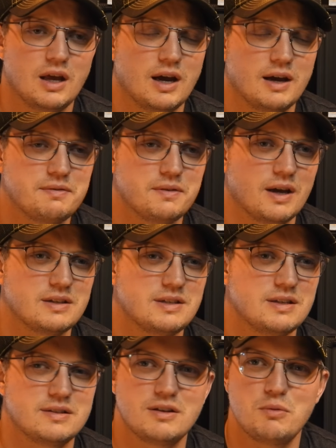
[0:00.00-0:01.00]
I
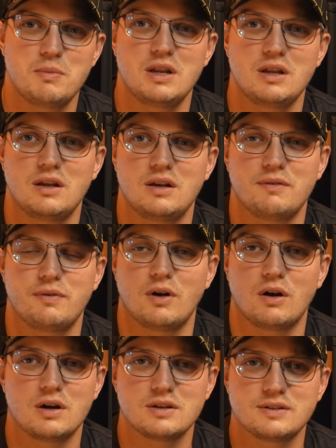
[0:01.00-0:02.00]
see so many different
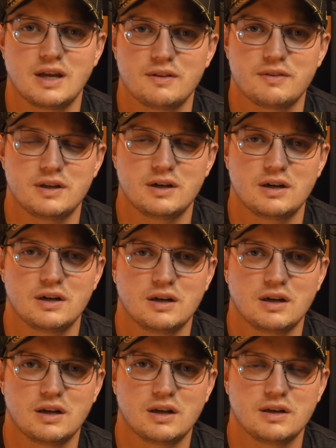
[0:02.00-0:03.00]
artists out there
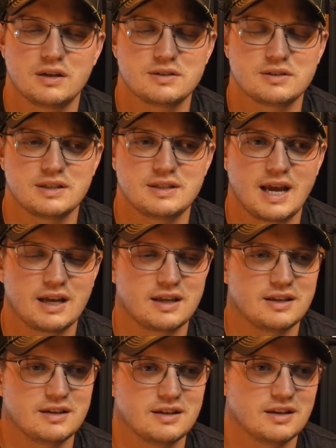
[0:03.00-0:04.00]
just
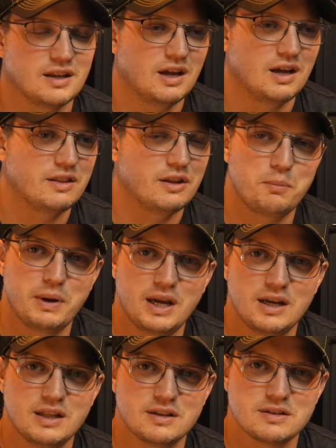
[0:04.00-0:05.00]
attacking their
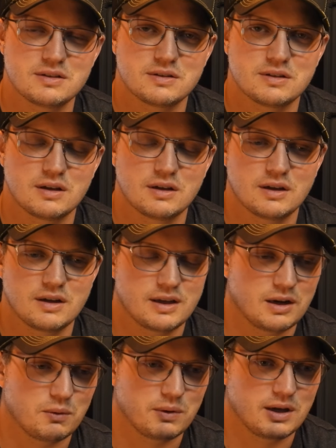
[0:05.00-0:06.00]
paintings
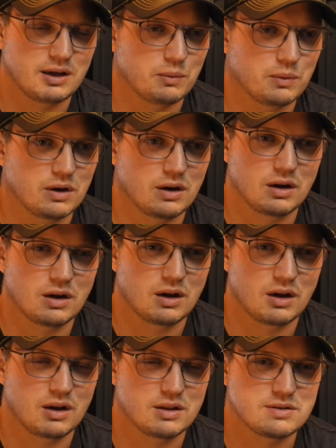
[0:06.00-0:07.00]
in a way where
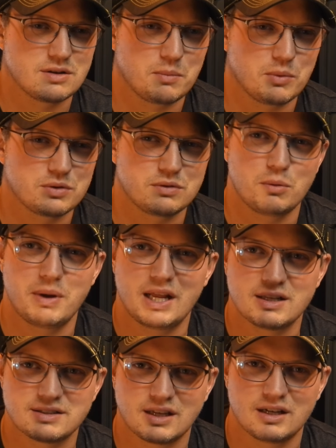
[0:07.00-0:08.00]
it's almost
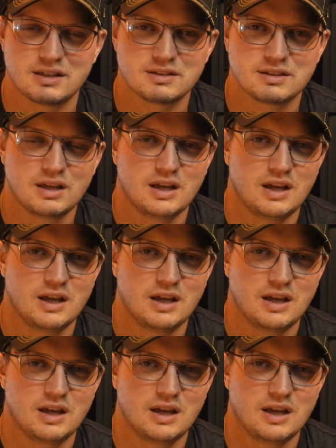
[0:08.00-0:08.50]
romanticized.